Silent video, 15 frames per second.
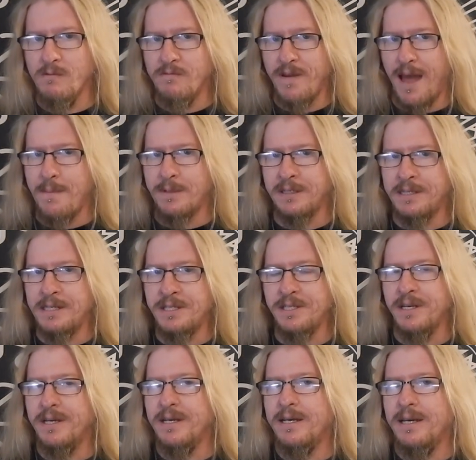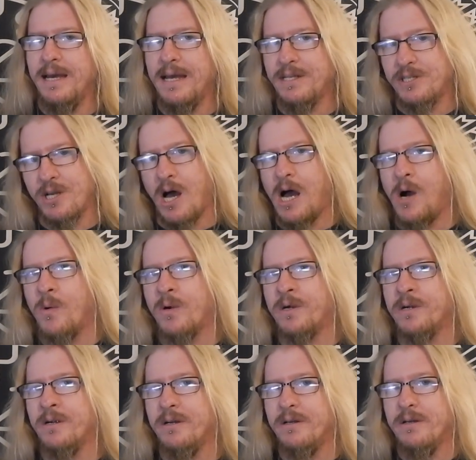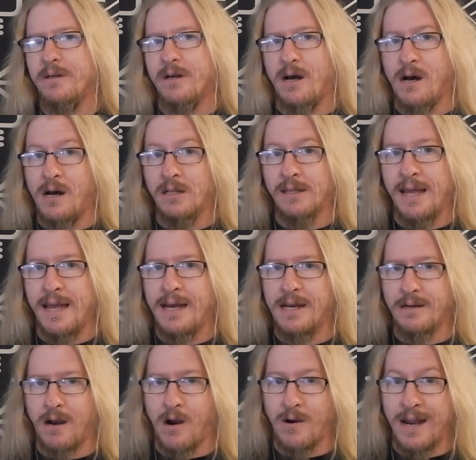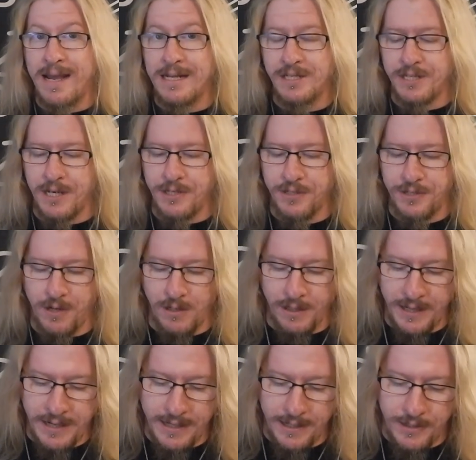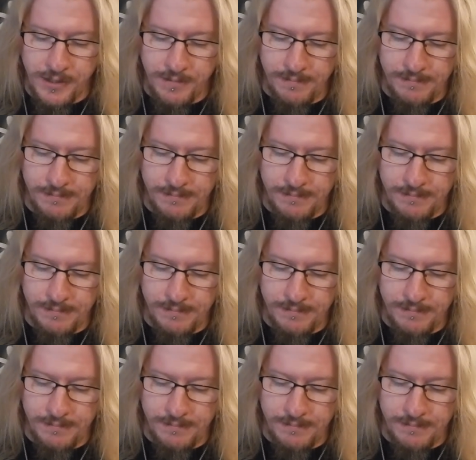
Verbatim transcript: families and to our, uh, uh our ancestors, our lineage.